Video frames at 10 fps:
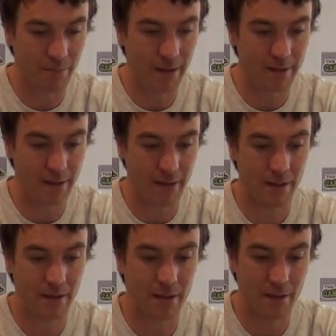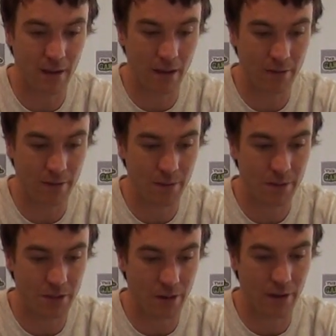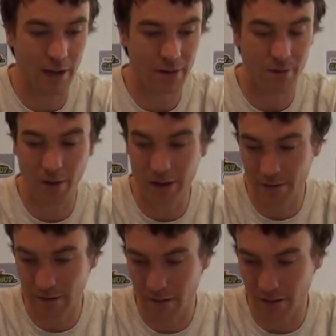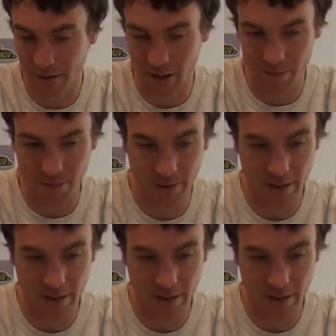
basically to dissolve into each other and to rise to the top.